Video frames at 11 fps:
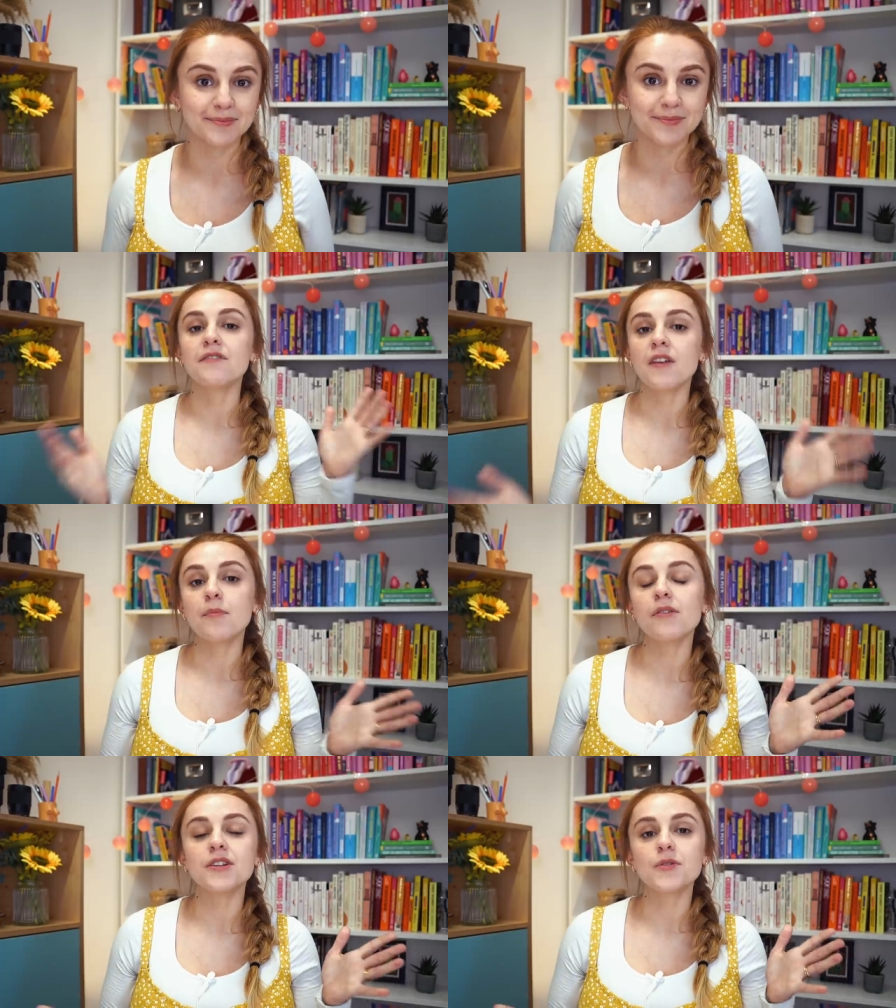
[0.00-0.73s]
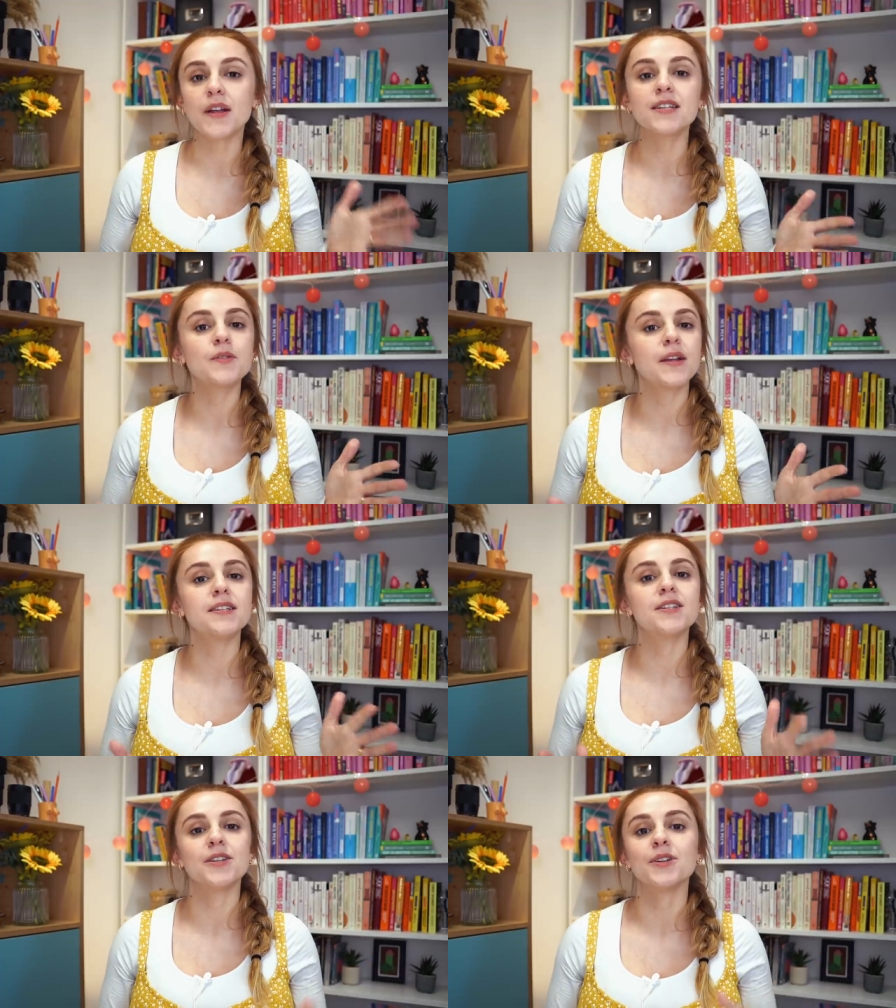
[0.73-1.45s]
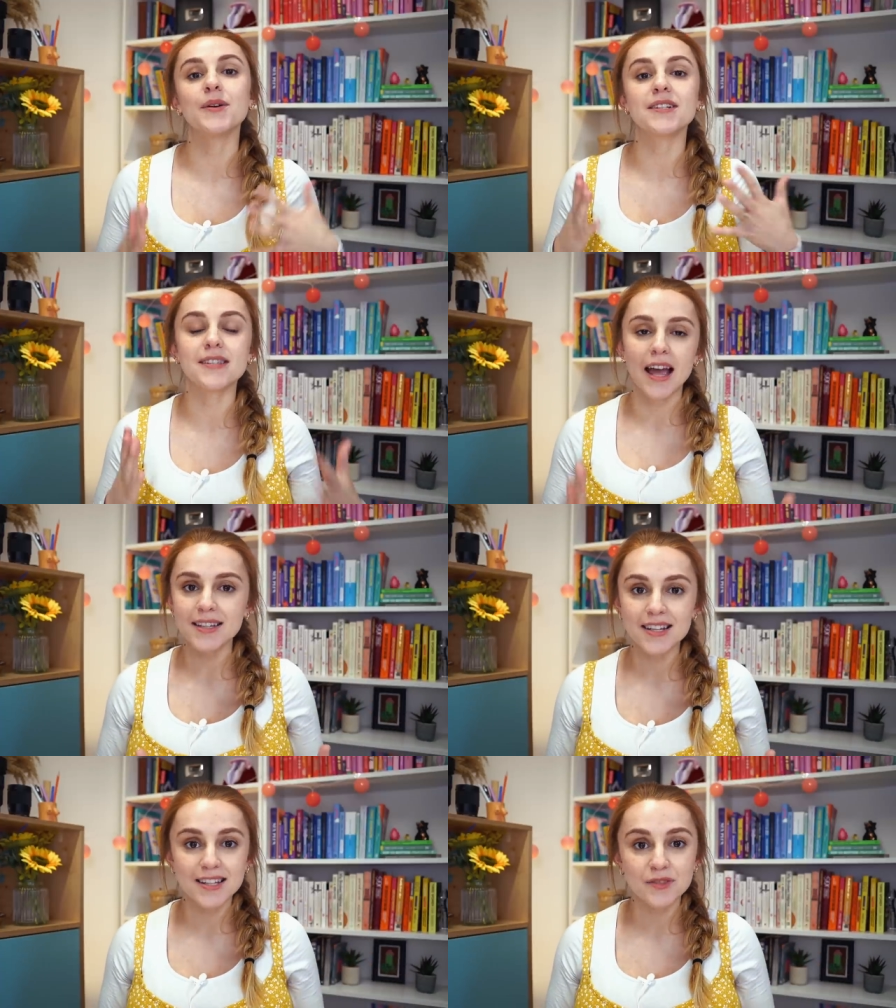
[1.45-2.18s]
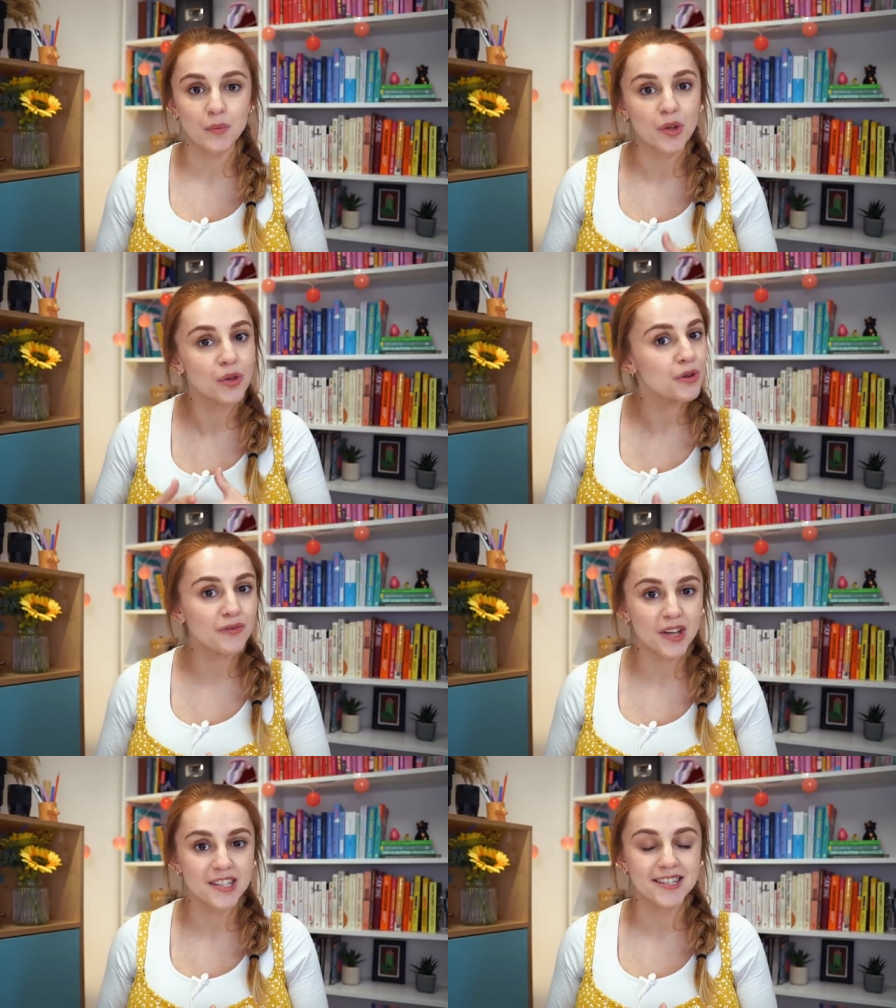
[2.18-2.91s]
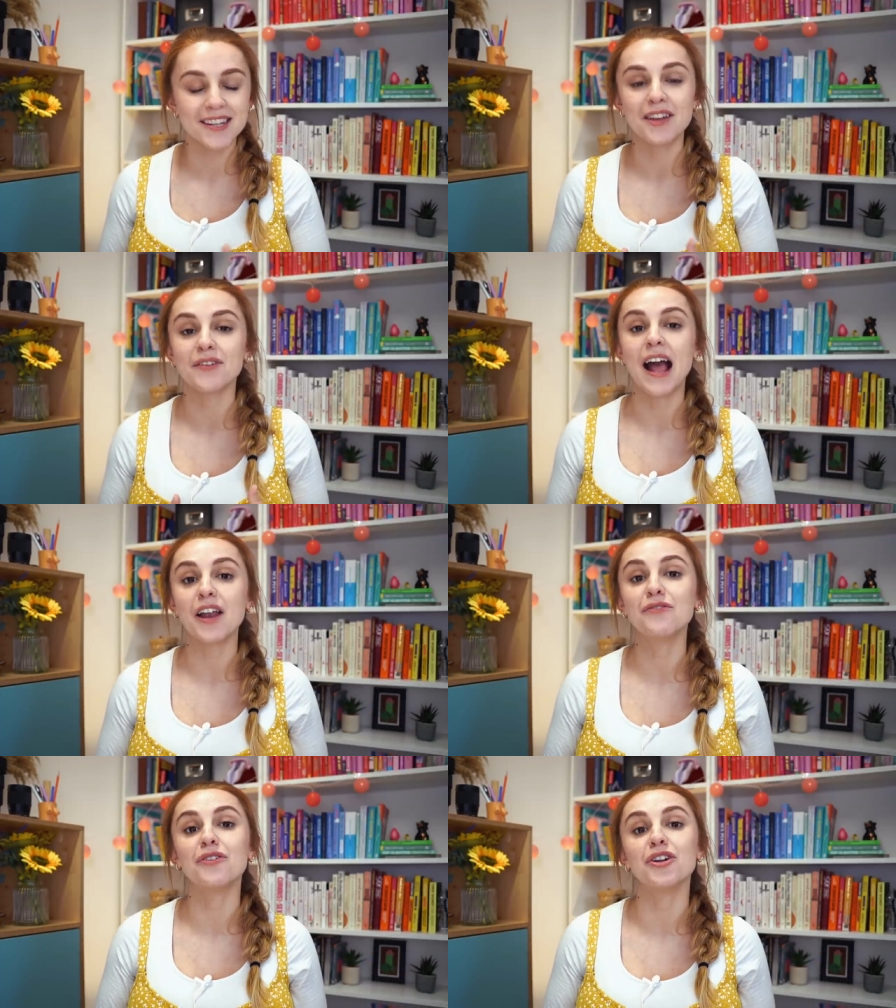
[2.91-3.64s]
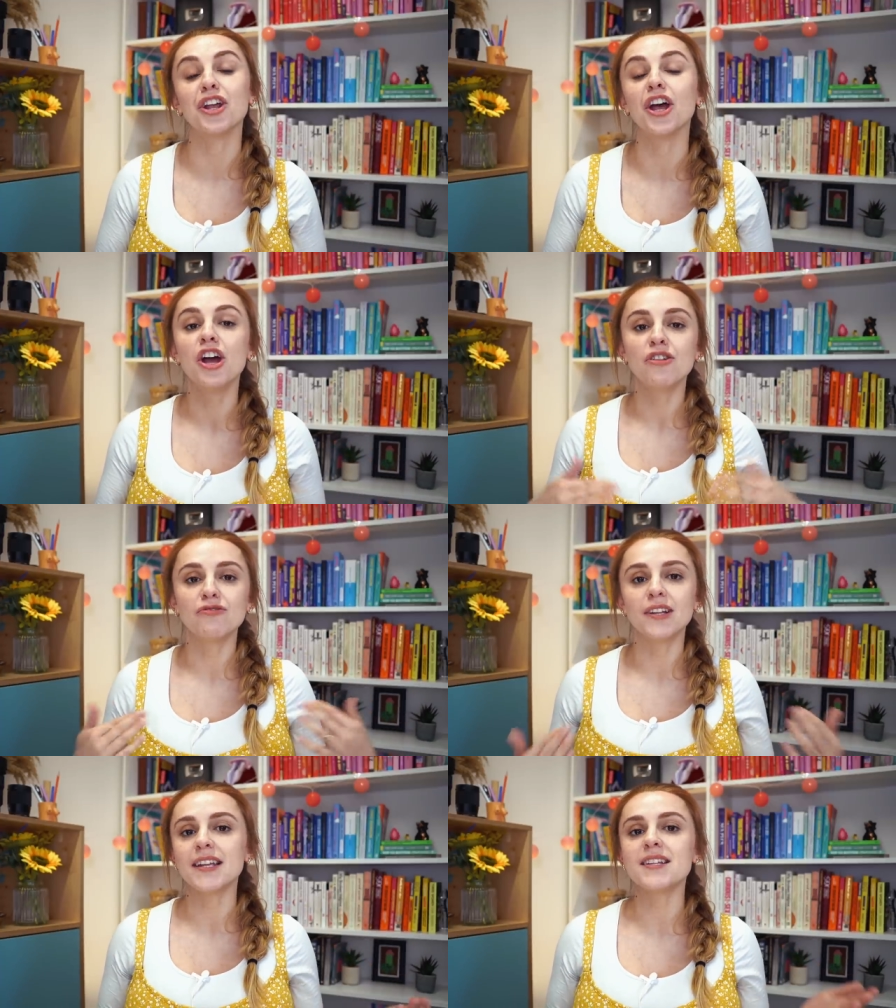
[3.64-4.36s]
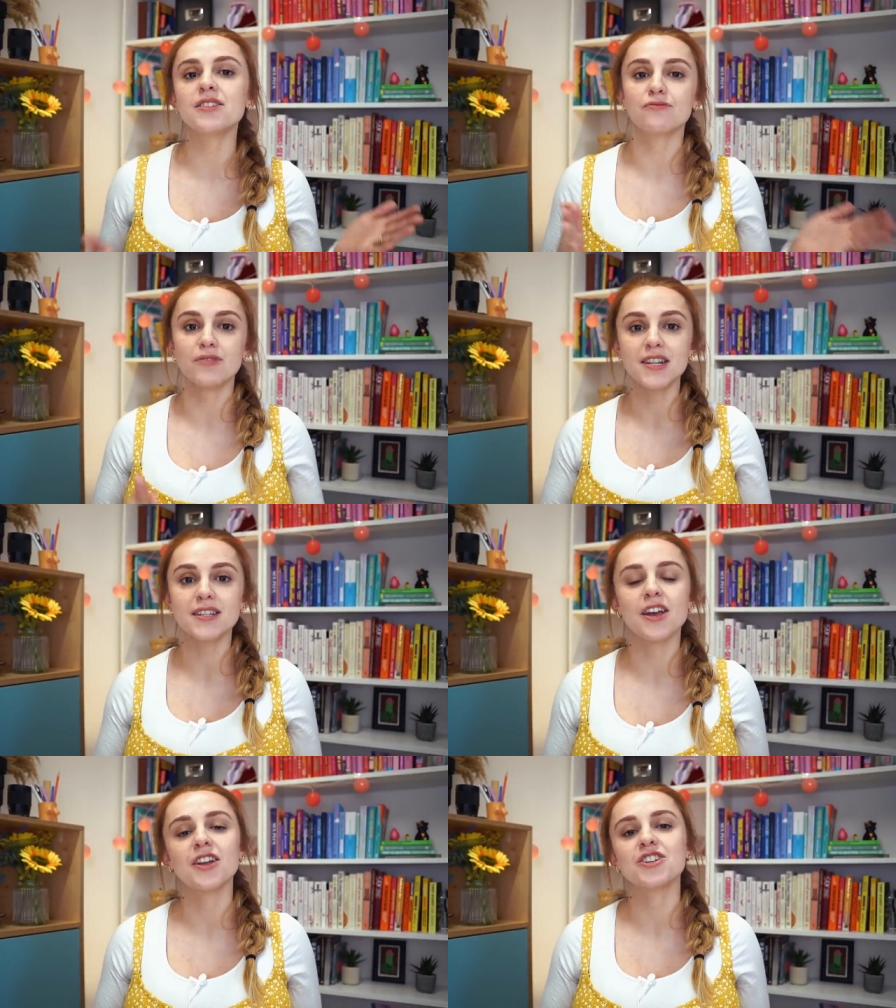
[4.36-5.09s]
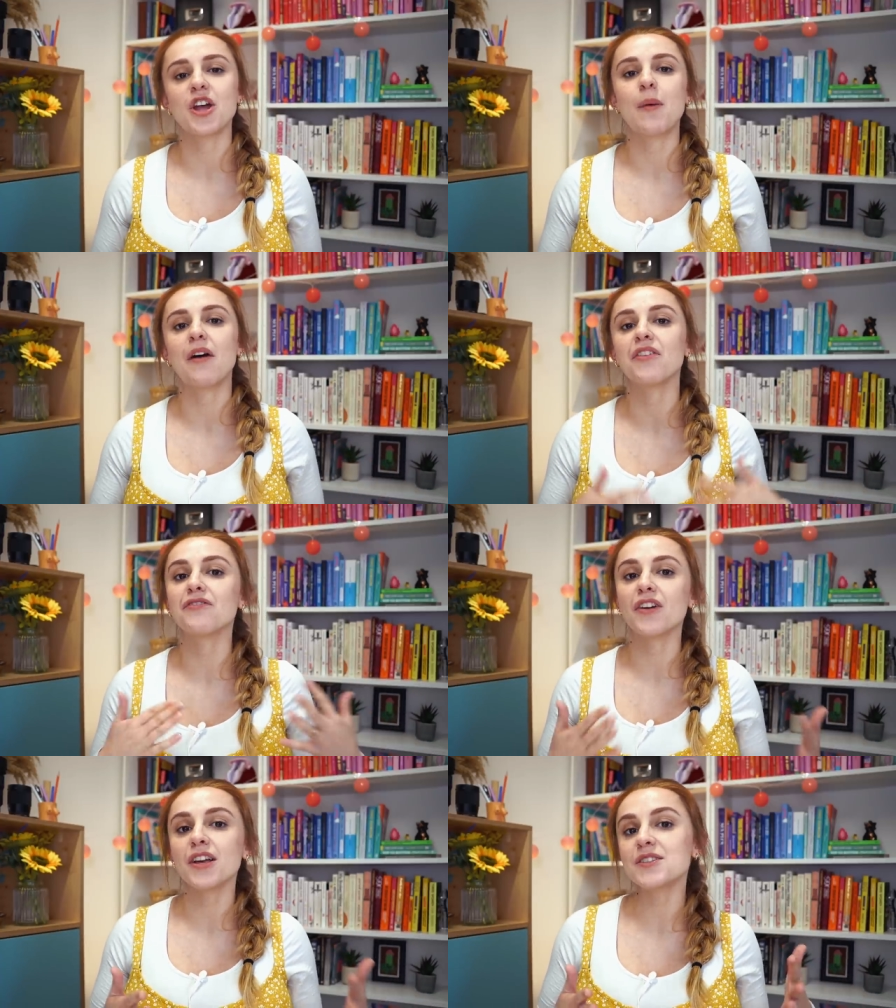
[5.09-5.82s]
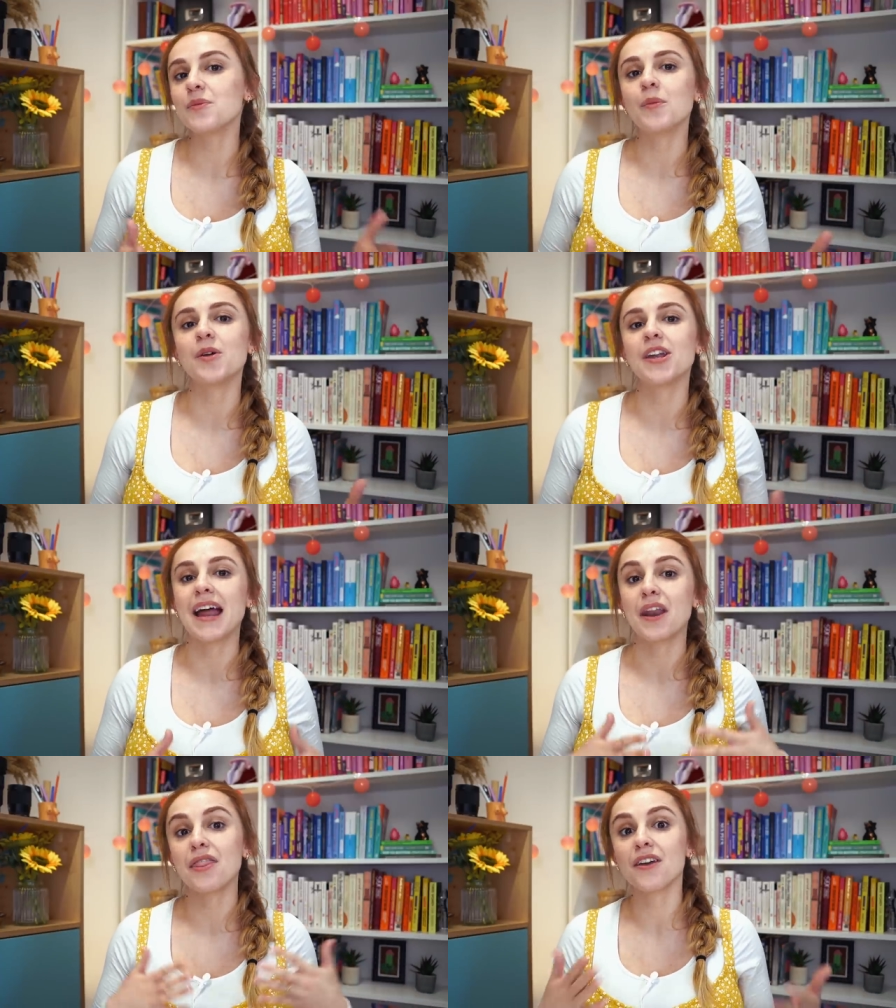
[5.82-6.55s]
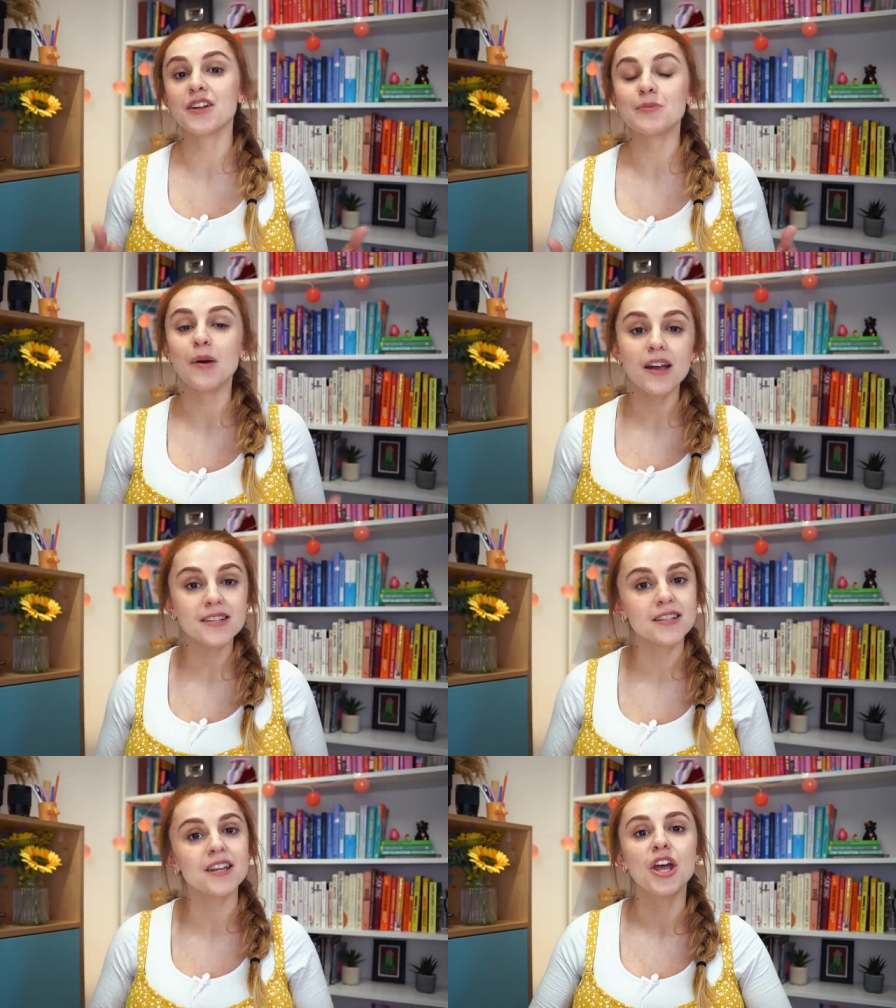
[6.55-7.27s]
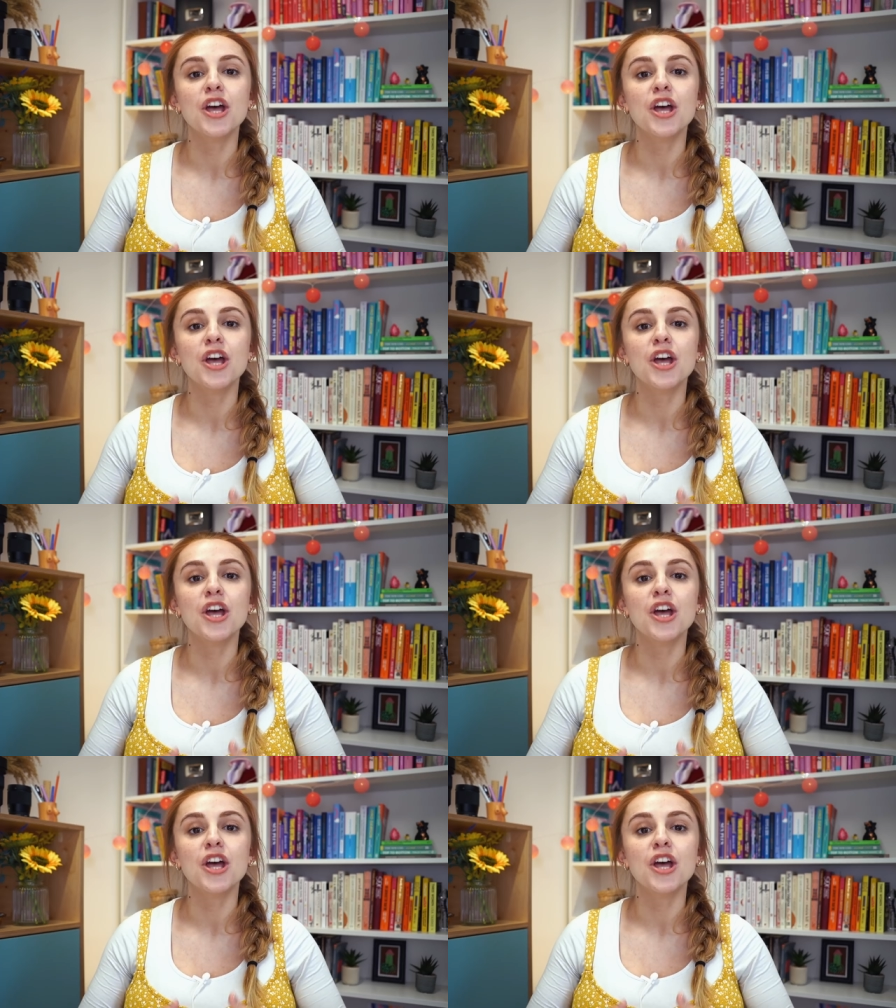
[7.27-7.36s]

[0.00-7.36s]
In February twenty twenty-two, scientists from the University of California released research about the first woman and third person